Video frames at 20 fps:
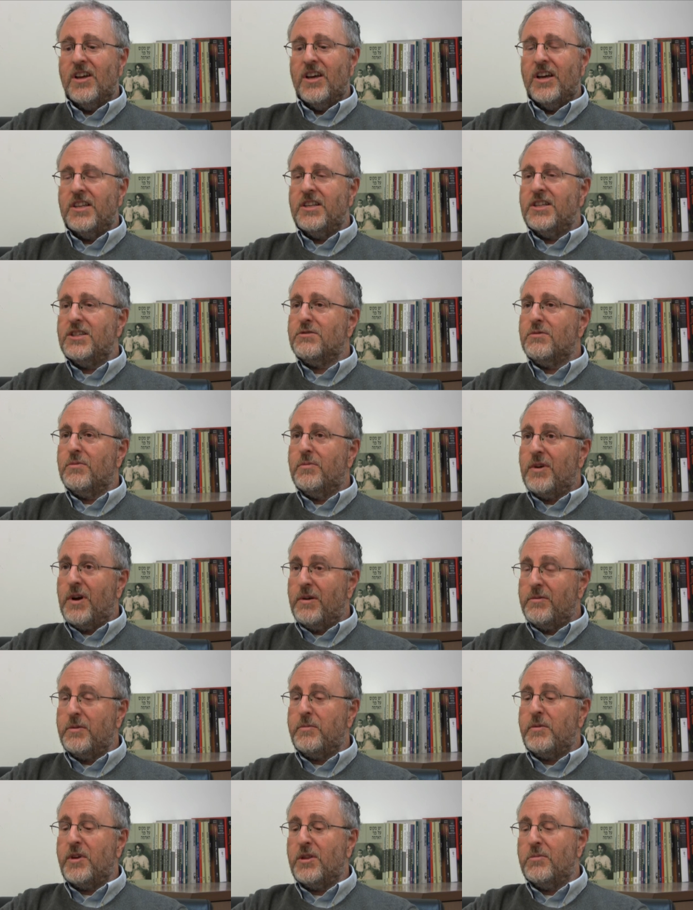And this will
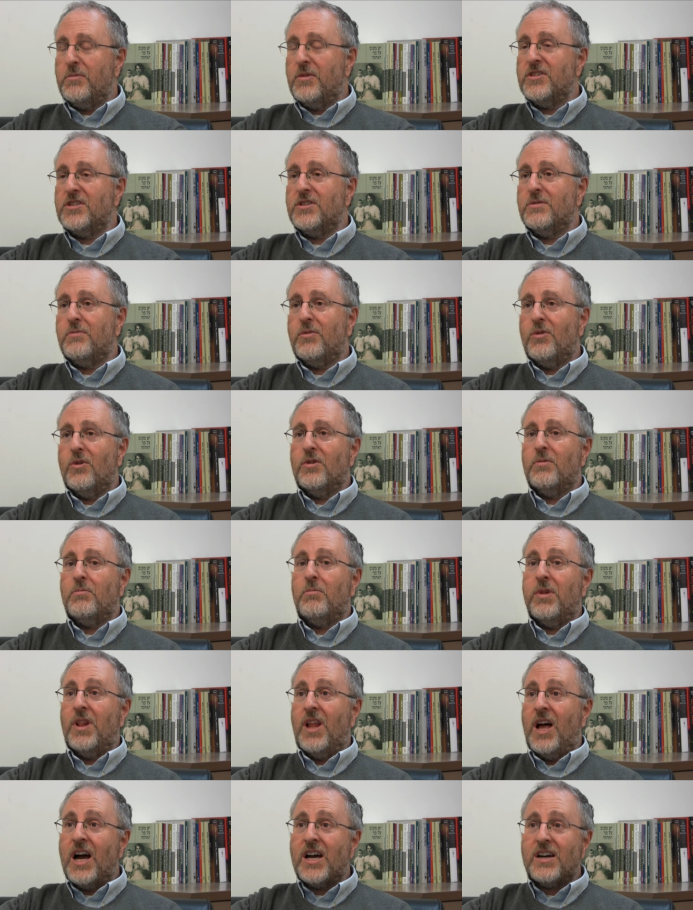probably be the most important
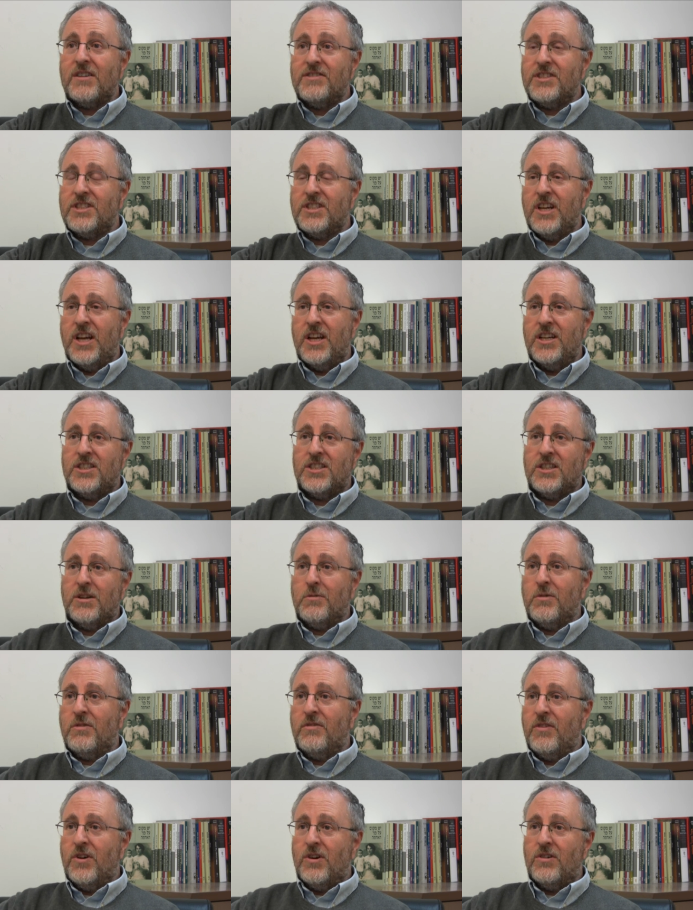block of states that
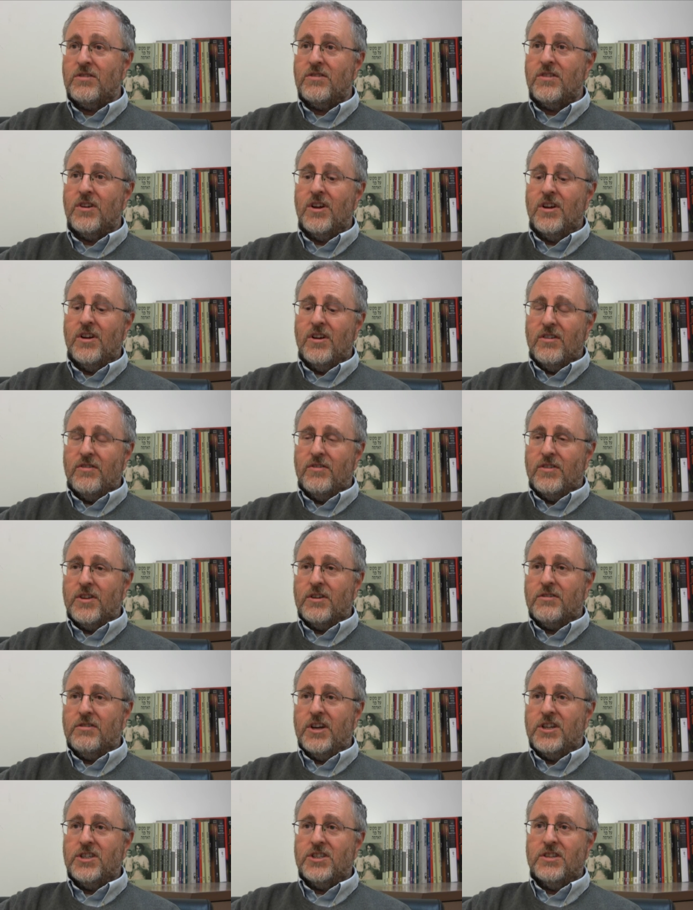will vote for the
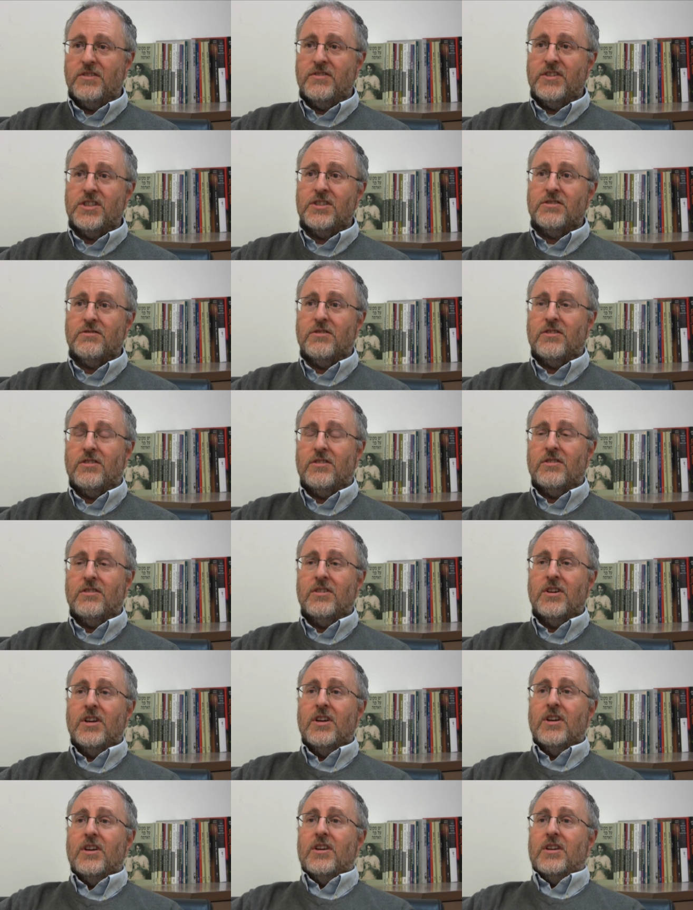creation of Israel
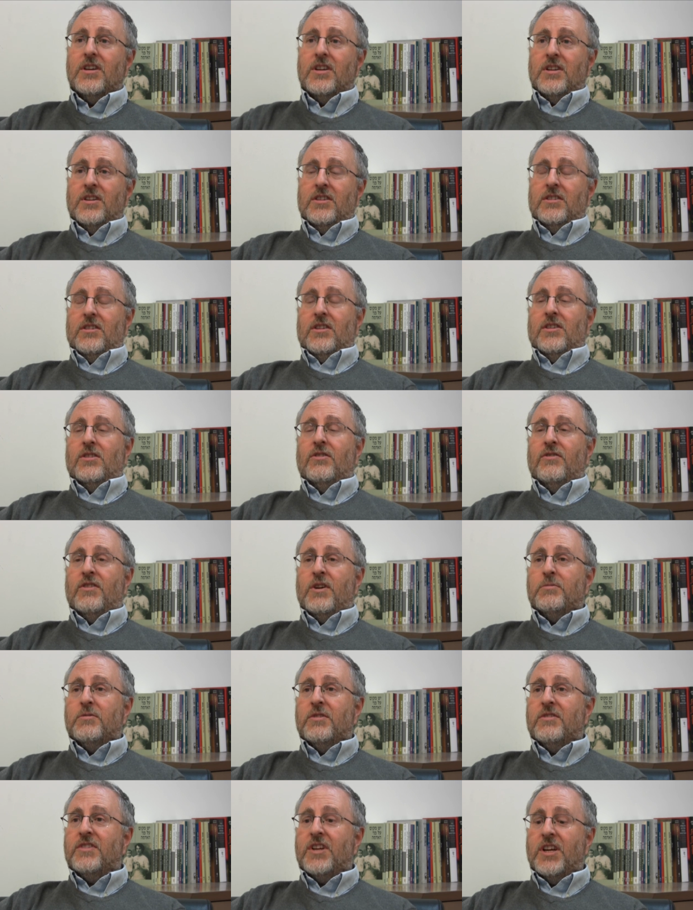in
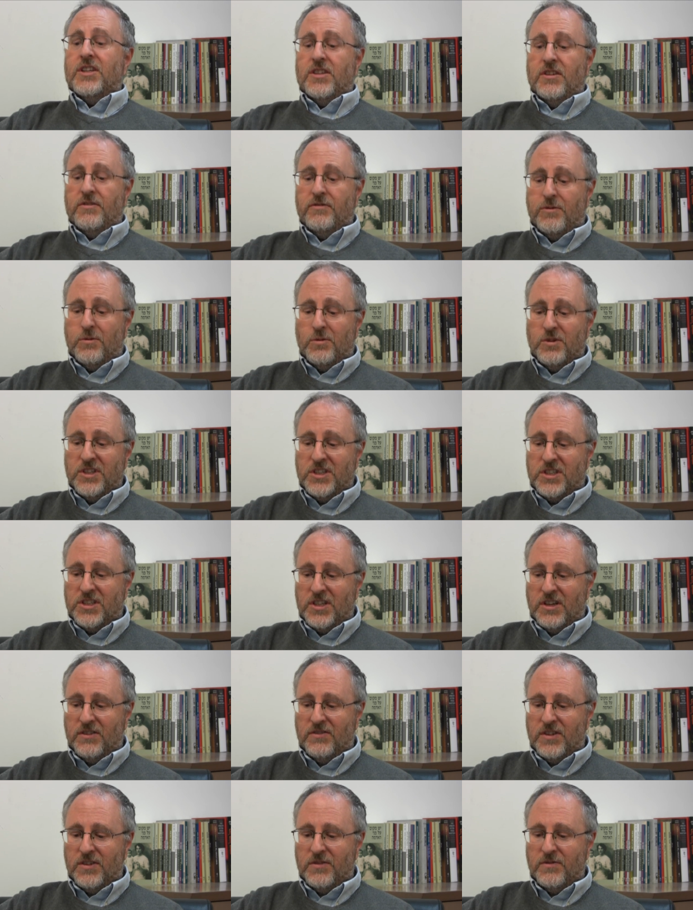November of
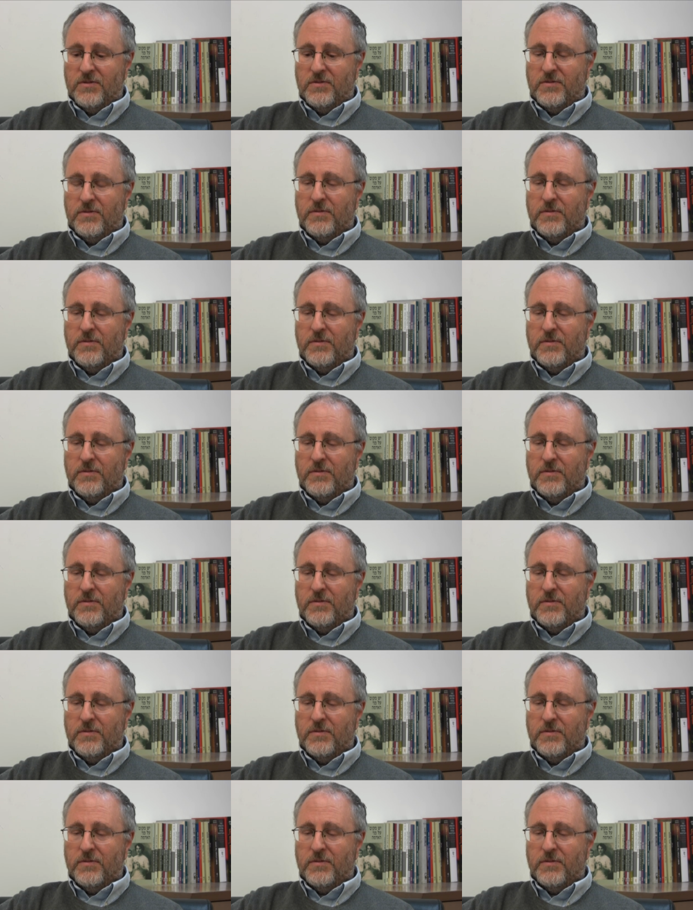1947.